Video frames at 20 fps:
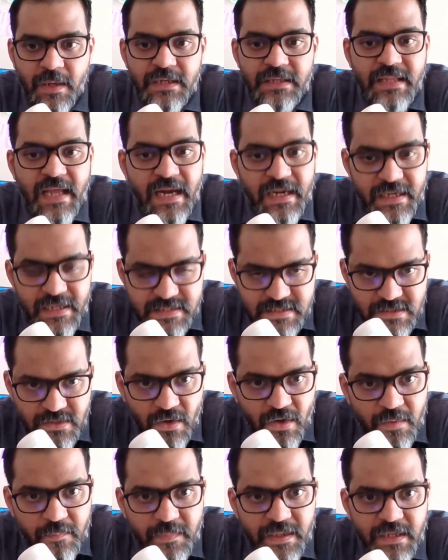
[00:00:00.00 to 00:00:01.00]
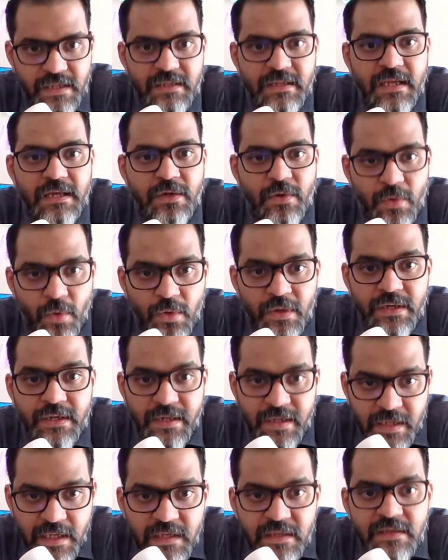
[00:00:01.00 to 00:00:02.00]
But that does not mean that you
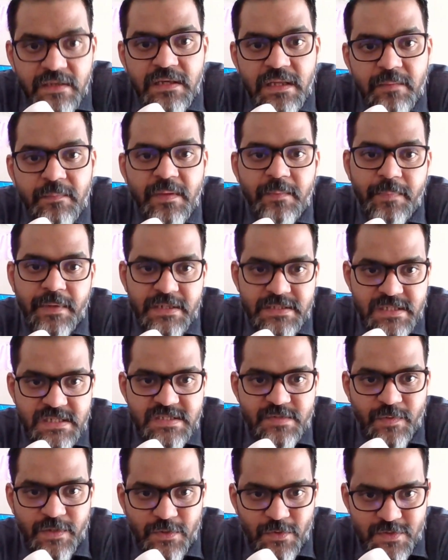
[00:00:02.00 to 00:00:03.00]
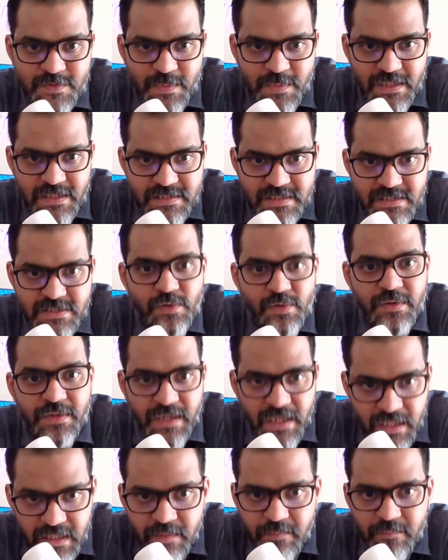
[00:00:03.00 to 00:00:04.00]
don't treat TB patients with those medicines. You
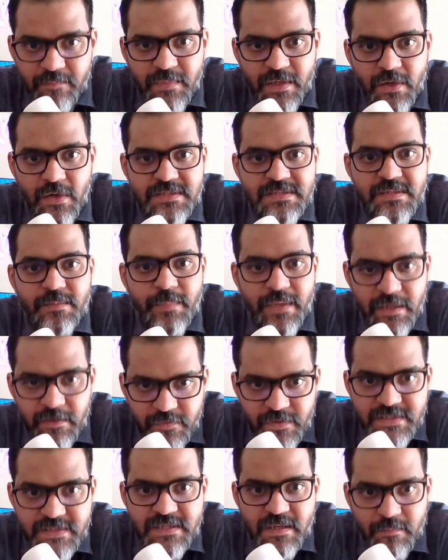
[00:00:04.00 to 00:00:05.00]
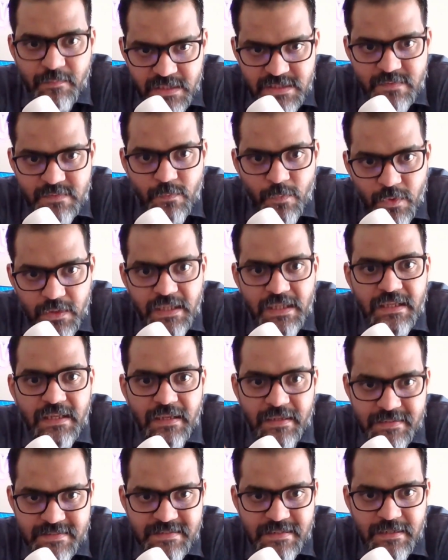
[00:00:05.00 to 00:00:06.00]
treat them because the benefits are much more
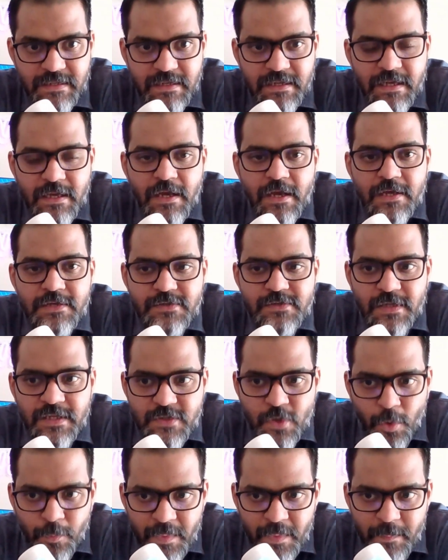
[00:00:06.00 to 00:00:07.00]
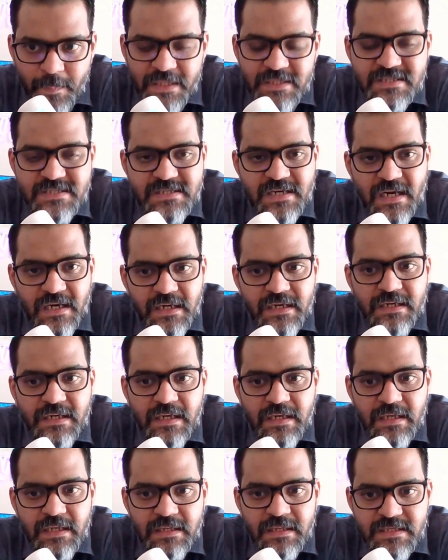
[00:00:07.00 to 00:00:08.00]
than the risk. So this homeopath started
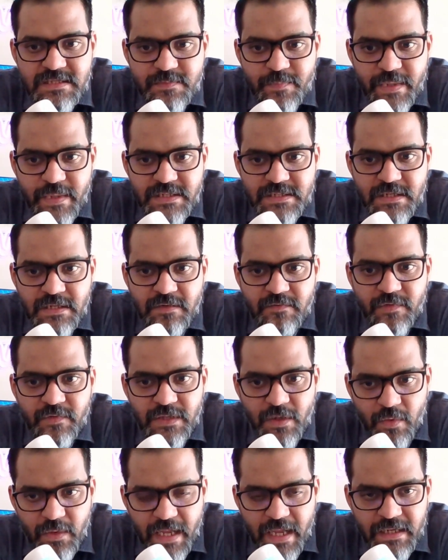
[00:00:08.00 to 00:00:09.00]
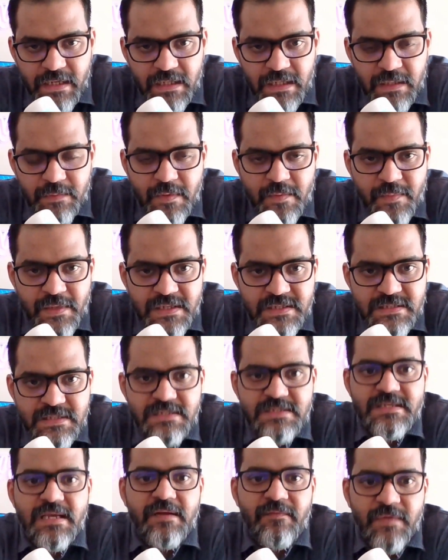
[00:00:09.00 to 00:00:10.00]
treating this patient without anti-TB
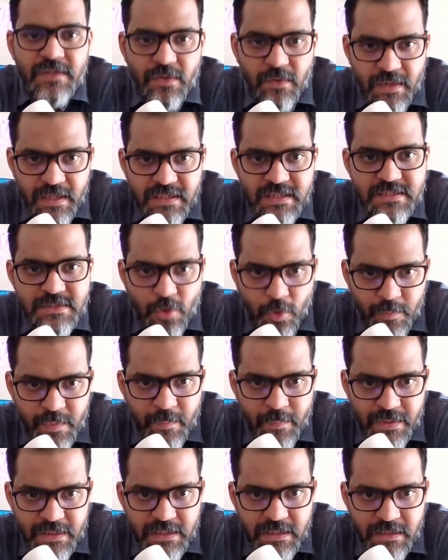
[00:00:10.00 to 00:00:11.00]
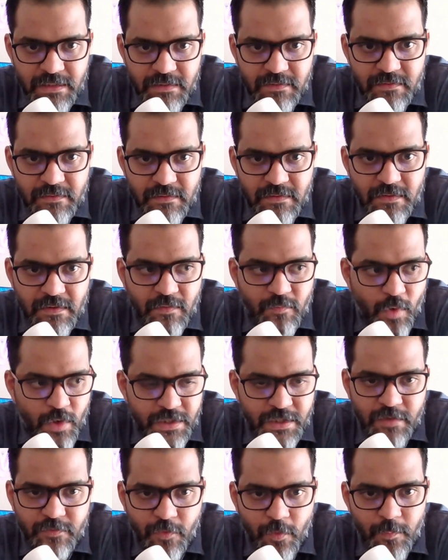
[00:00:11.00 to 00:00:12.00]
medicines and with only these homeopathy uh,
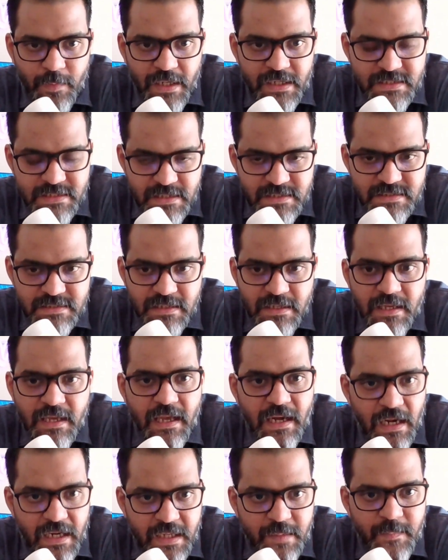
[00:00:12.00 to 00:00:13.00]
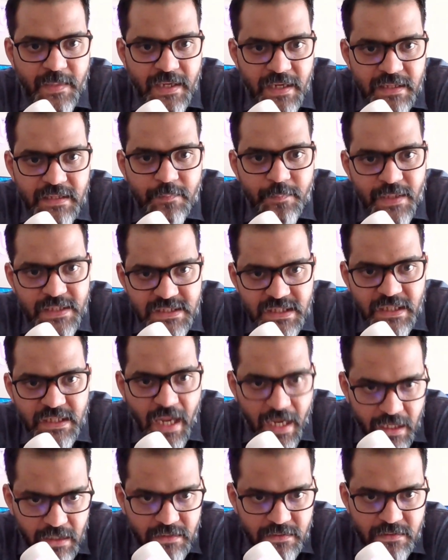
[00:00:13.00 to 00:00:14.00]
water formulations. And ultimately, the
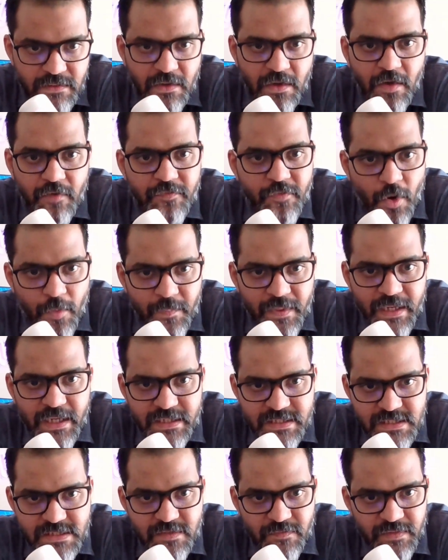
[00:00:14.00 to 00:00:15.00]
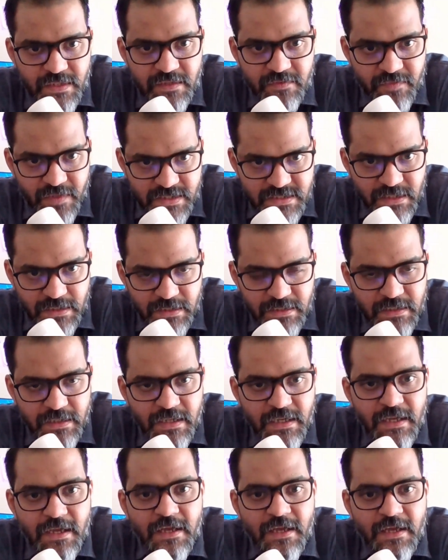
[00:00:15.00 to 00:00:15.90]
patient died of complications of the infection.